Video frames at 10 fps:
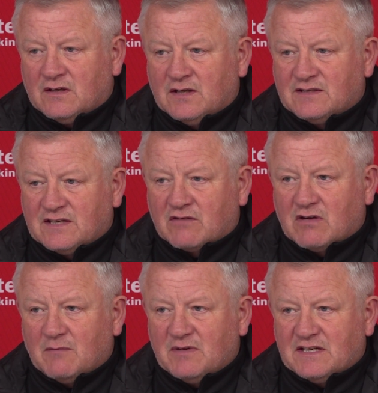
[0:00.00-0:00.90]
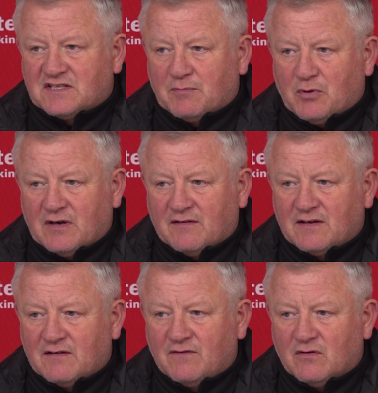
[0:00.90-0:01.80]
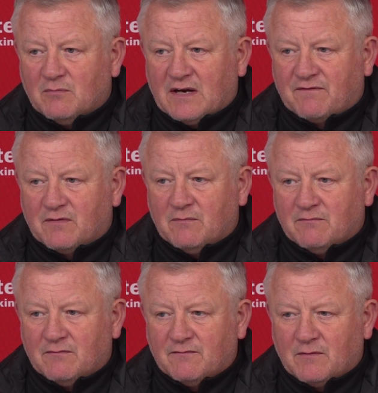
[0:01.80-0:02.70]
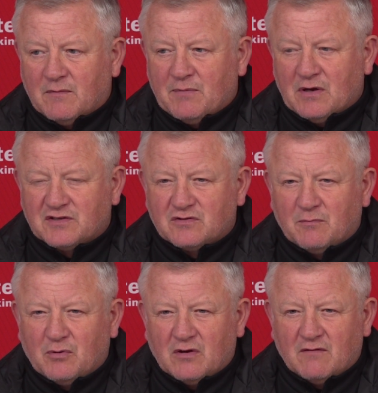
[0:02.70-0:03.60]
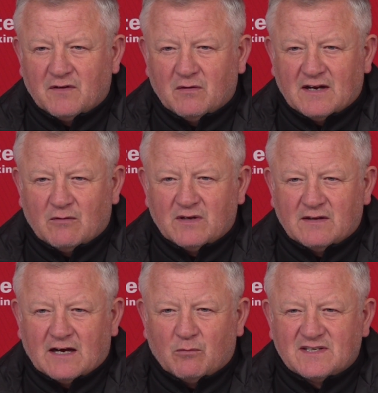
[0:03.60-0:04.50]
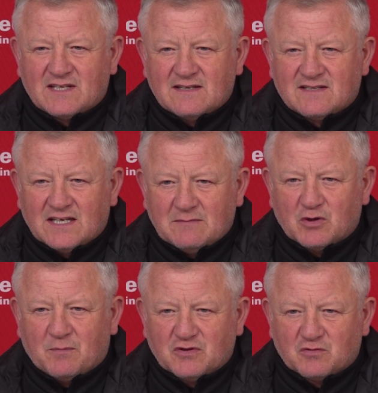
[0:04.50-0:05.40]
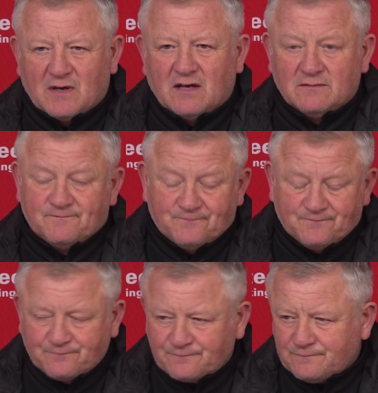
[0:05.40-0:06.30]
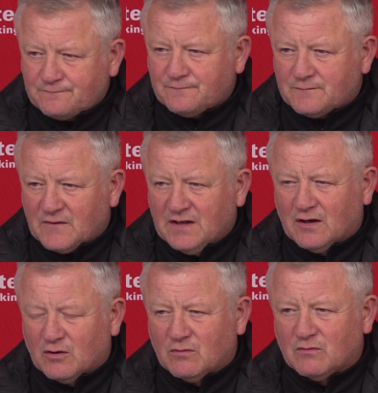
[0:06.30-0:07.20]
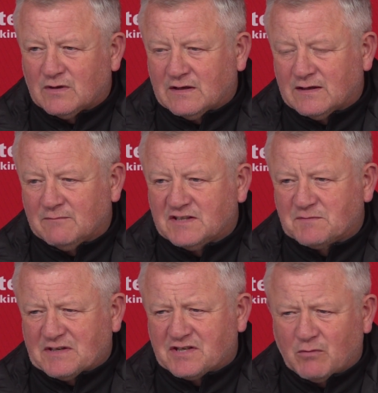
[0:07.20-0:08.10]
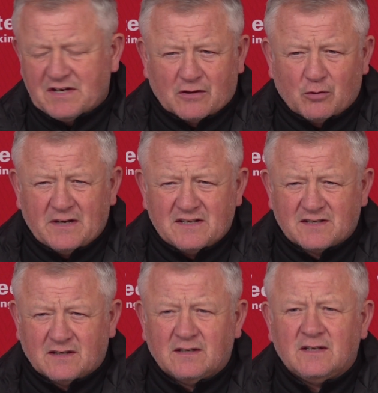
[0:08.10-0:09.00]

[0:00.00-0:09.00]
is incredibly disappointing. I think if you look back from a personal point of view and how we set teams up as well, you know, especially when you're coming into